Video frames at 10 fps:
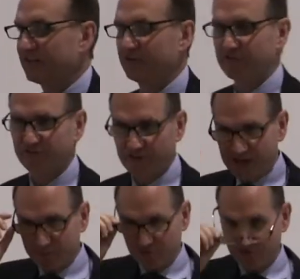to
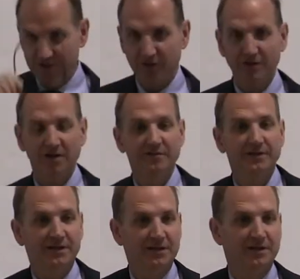establish the old
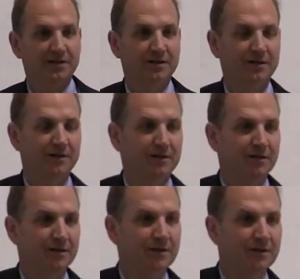covenant.
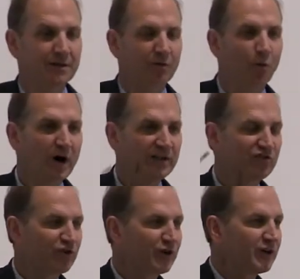
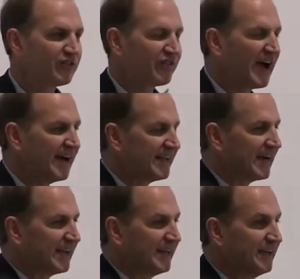What turned Sinai